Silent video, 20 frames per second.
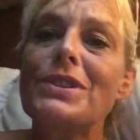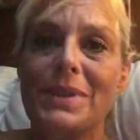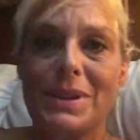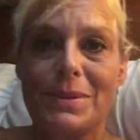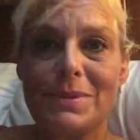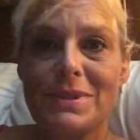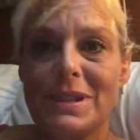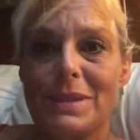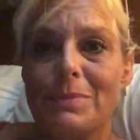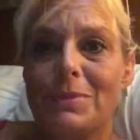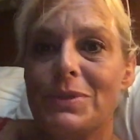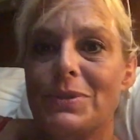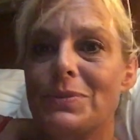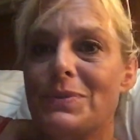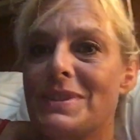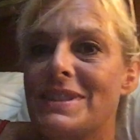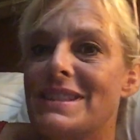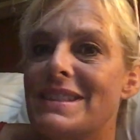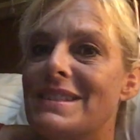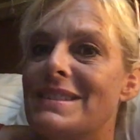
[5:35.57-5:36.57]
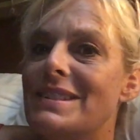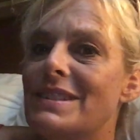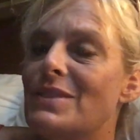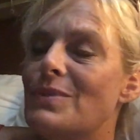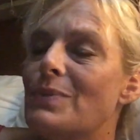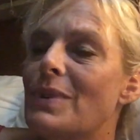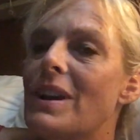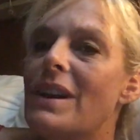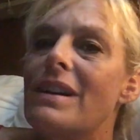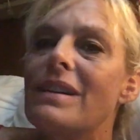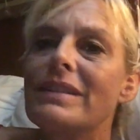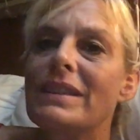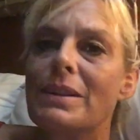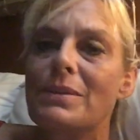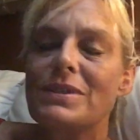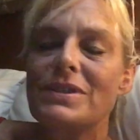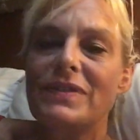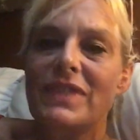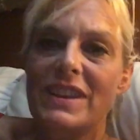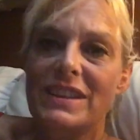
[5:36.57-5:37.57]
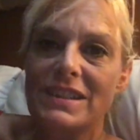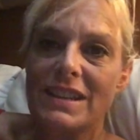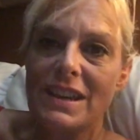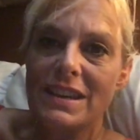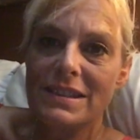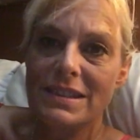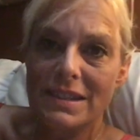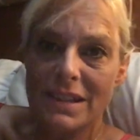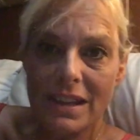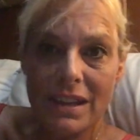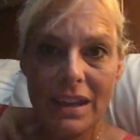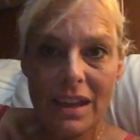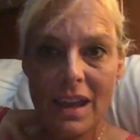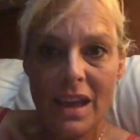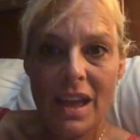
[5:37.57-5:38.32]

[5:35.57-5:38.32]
He was able to assist as well. That was fantastic.